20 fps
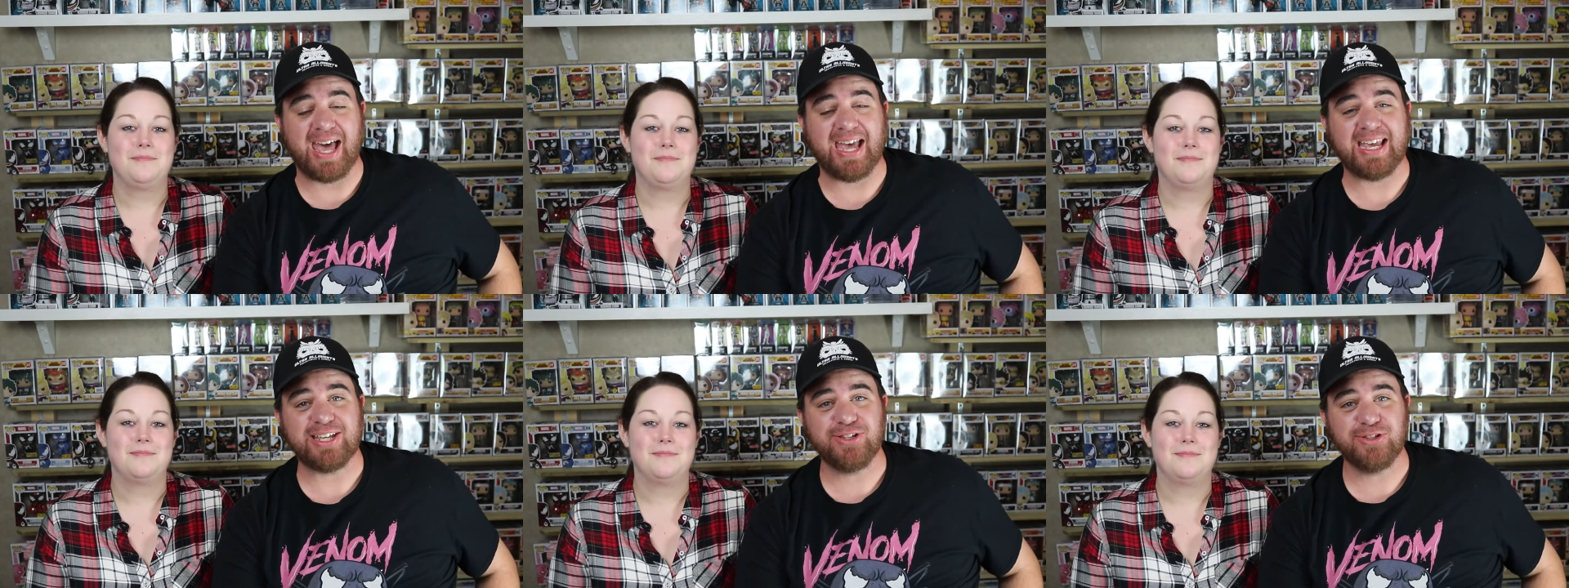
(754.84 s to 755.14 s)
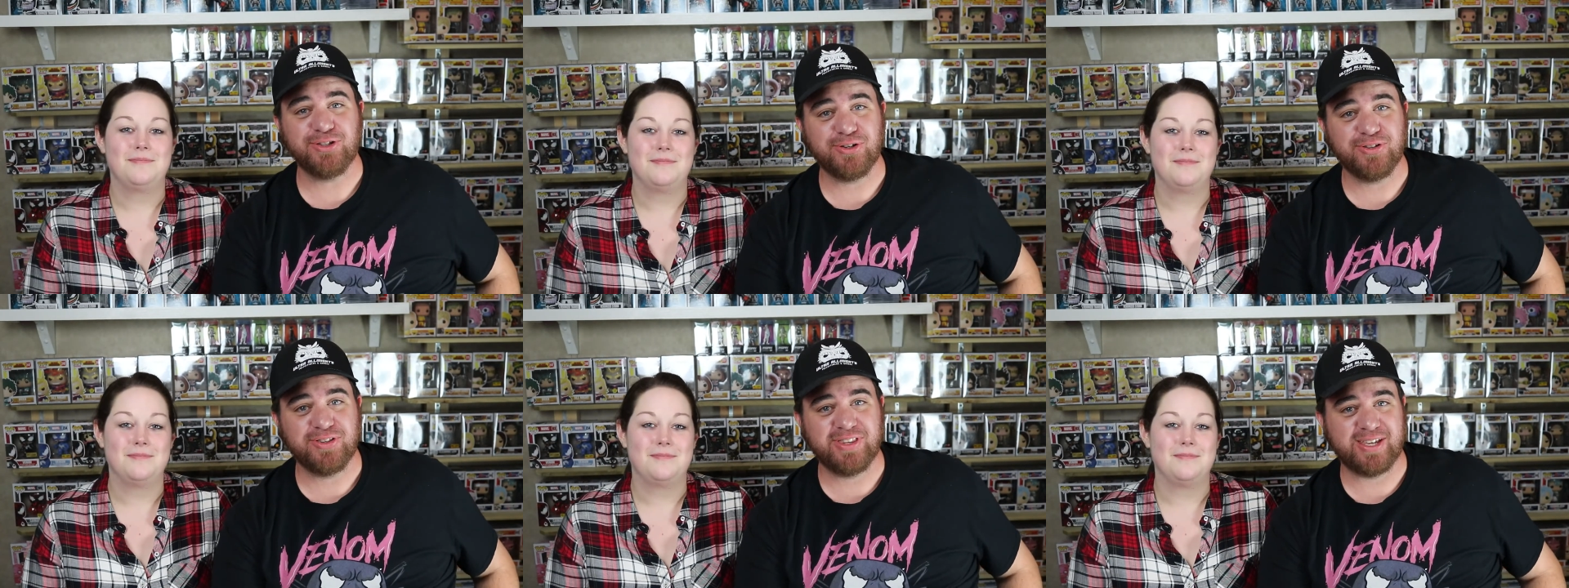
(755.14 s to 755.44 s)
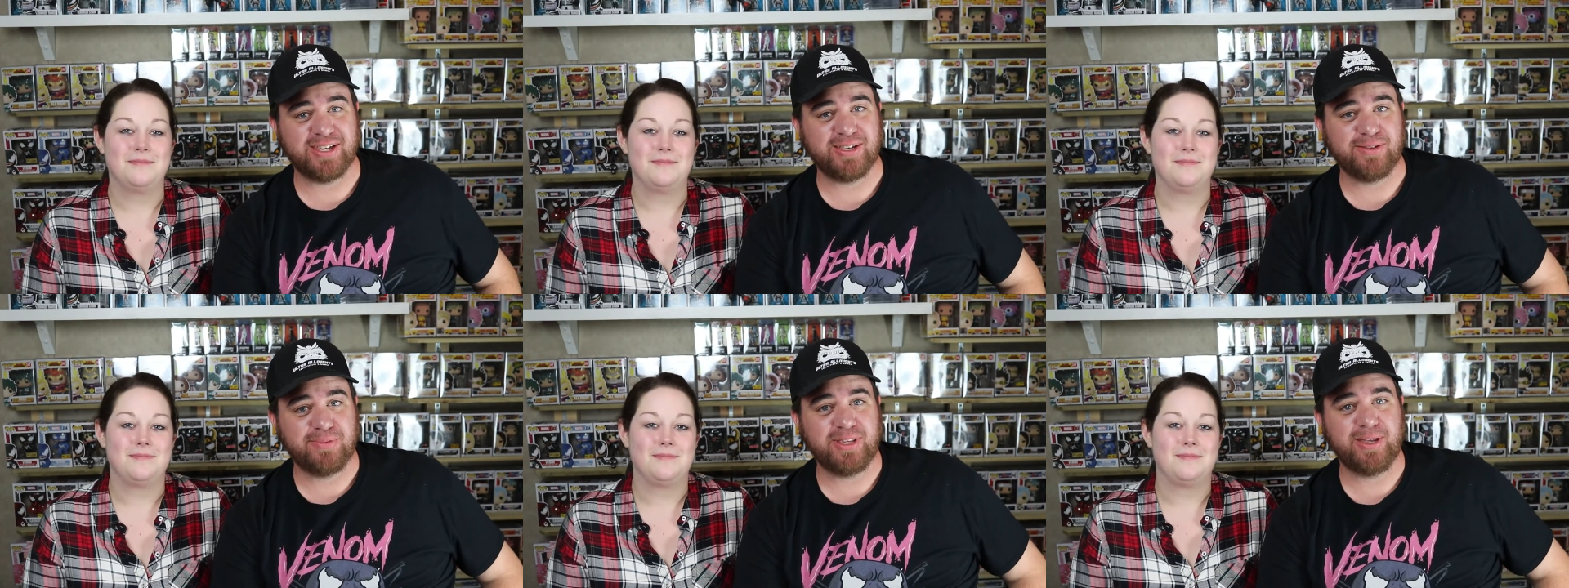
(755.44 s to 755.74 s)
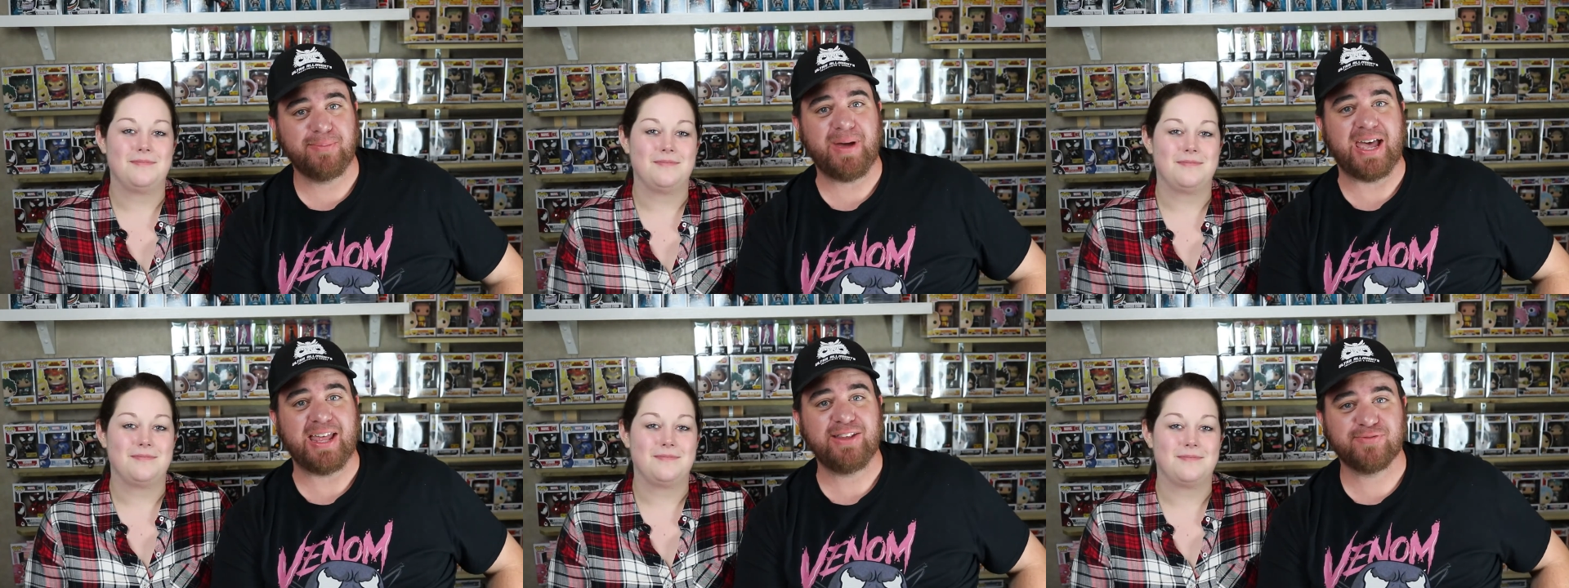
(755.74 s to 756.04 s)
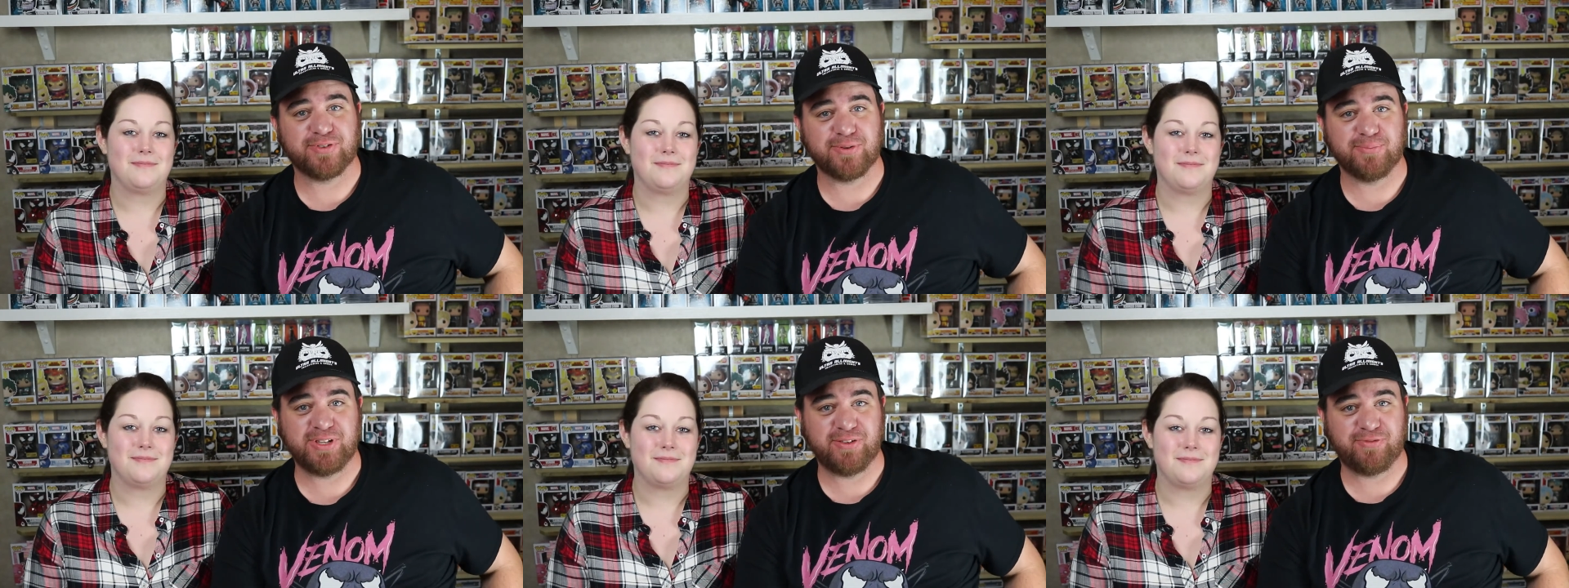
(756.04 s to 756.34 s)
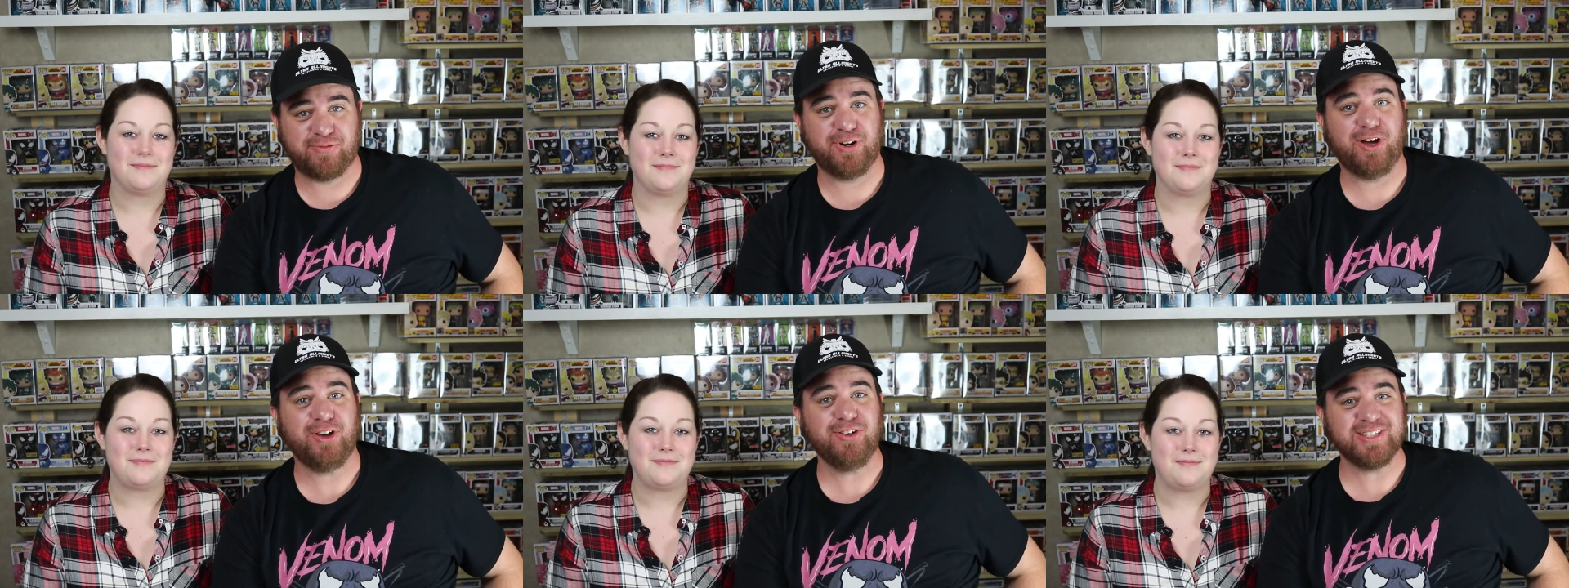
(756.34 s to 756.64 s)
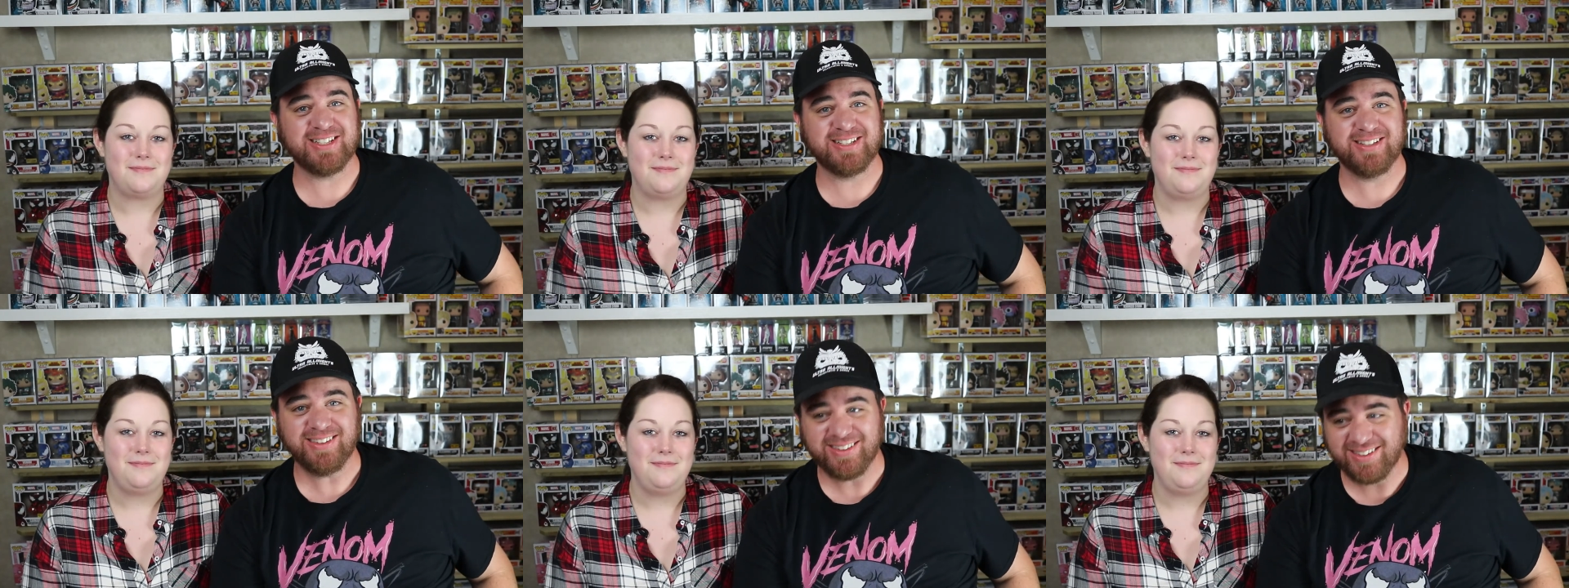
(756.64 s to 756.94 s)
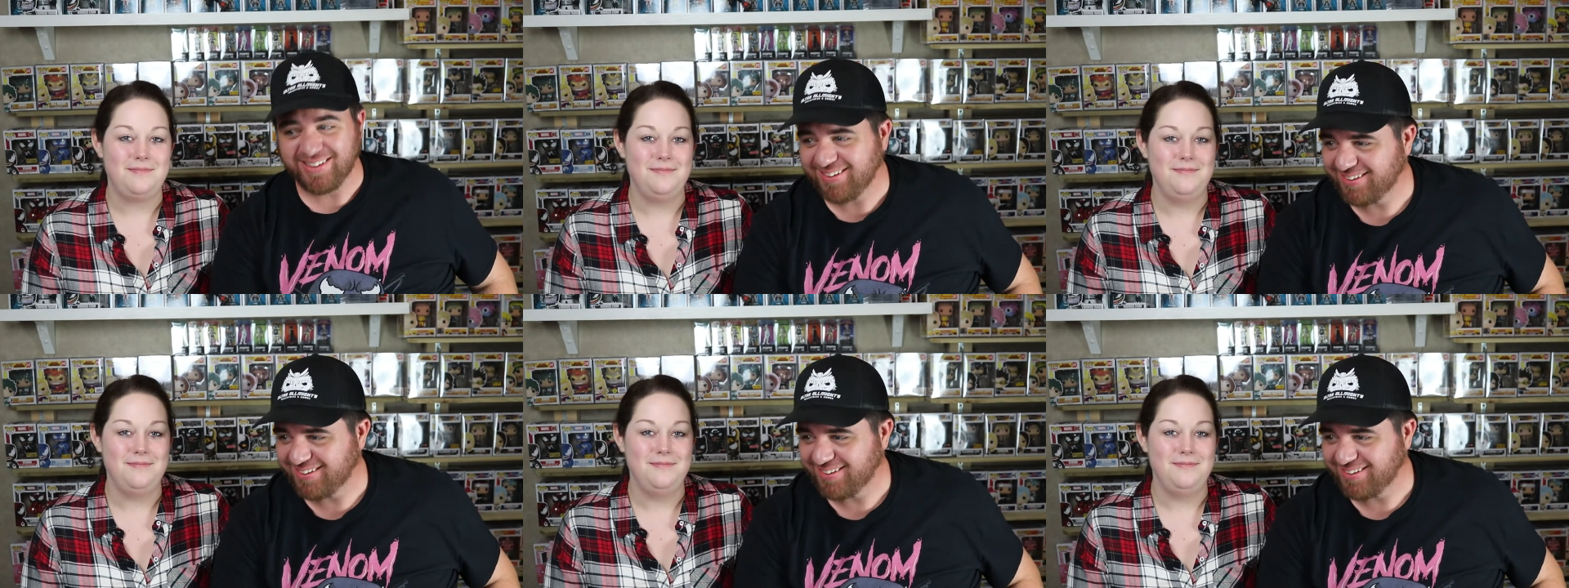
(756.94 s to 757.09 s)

Speaker 1: I can do the the band from the Frozen.